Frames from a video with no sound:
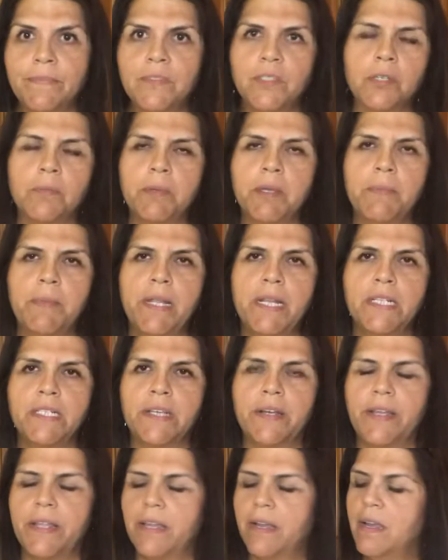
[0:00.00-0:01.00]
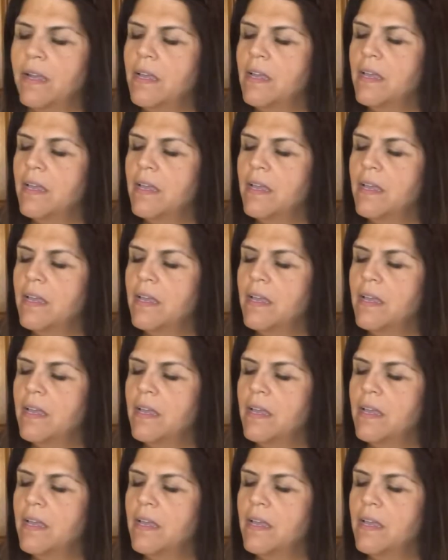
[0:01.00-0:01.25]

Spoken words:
Took me a minute, sorry there.